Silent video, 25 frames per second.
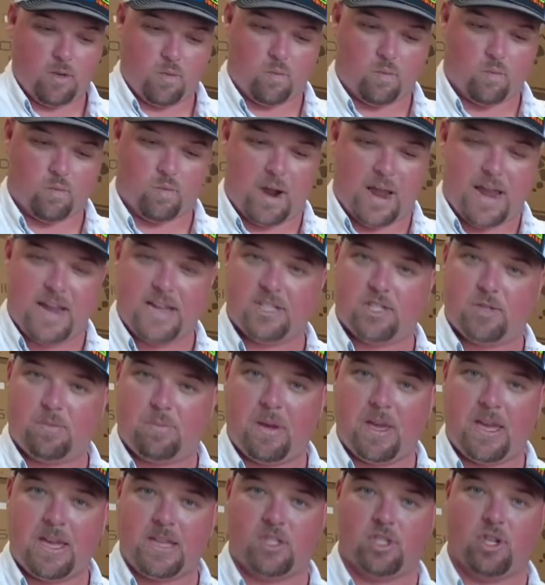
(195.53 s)
raised
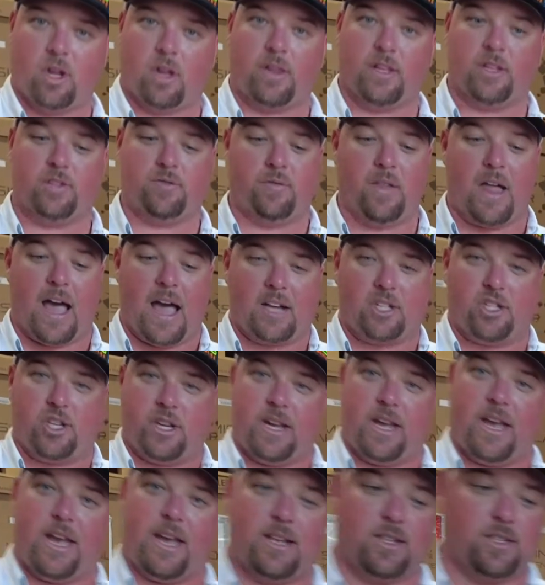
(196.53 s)
piece on this
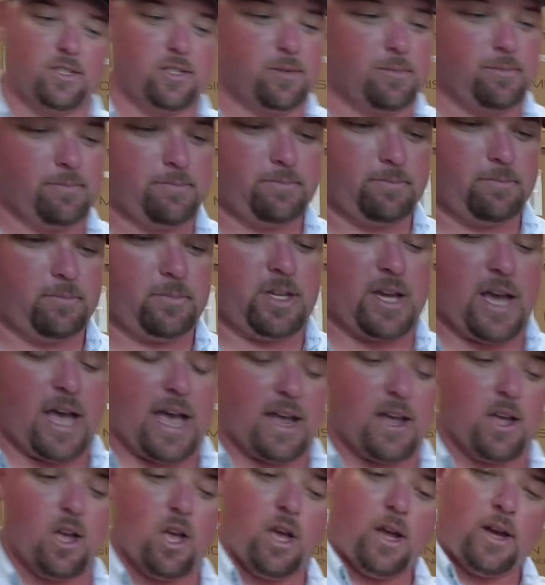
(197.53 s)
flashing is,
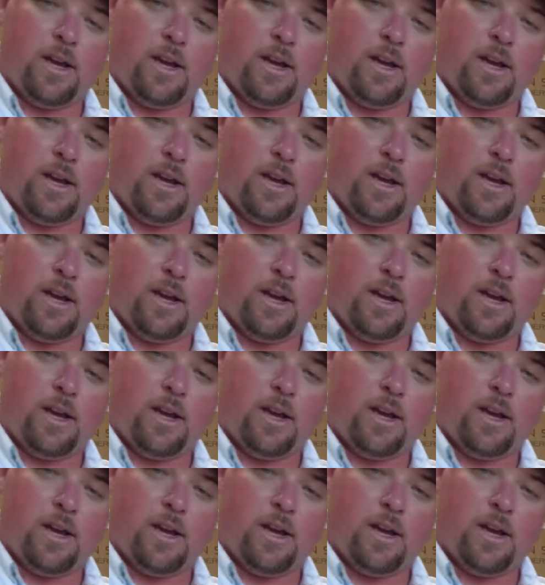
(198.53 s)
okay?